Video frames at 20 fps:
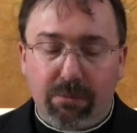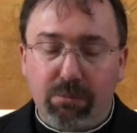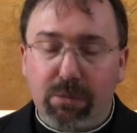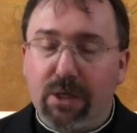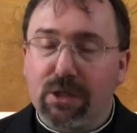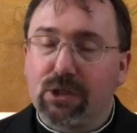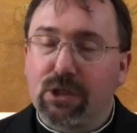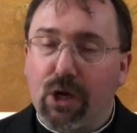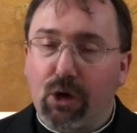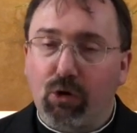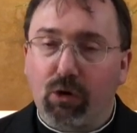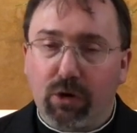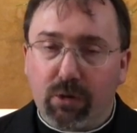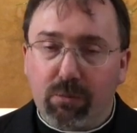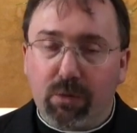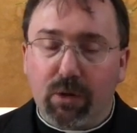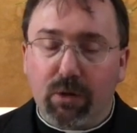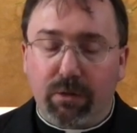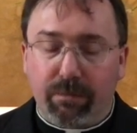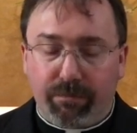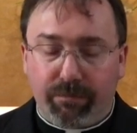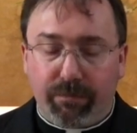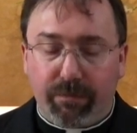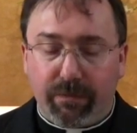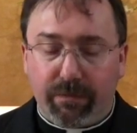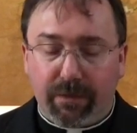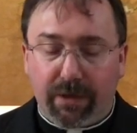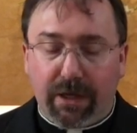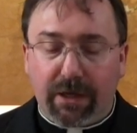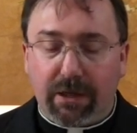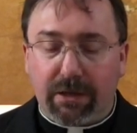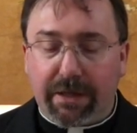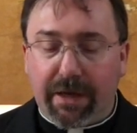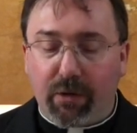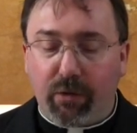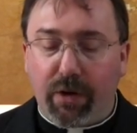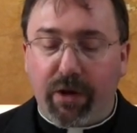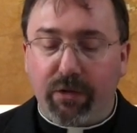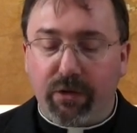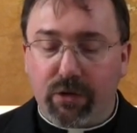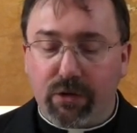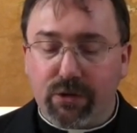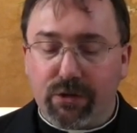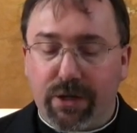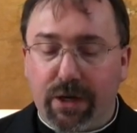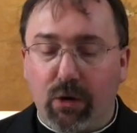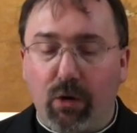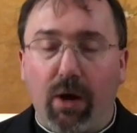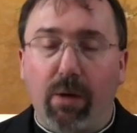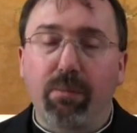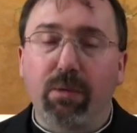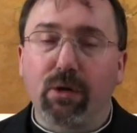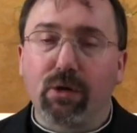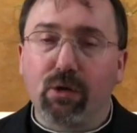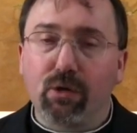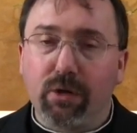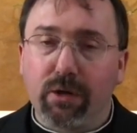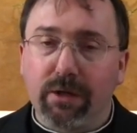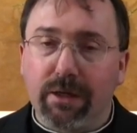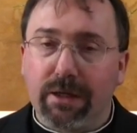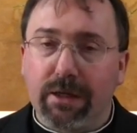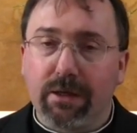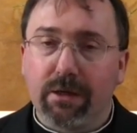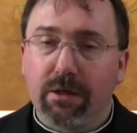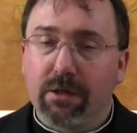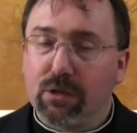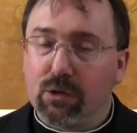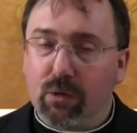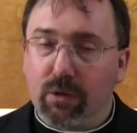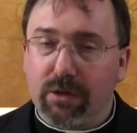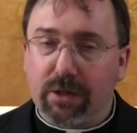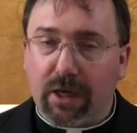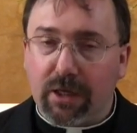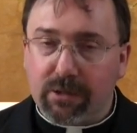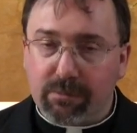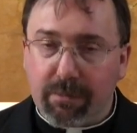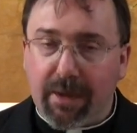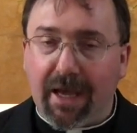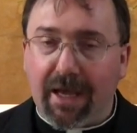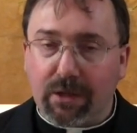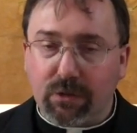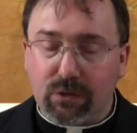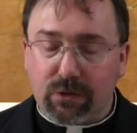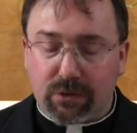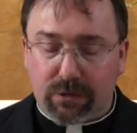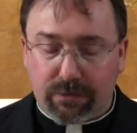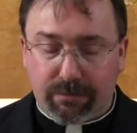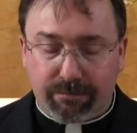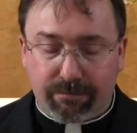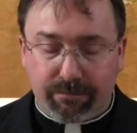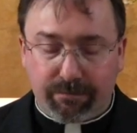Be charitable and allow others their opportunity to attend Mass.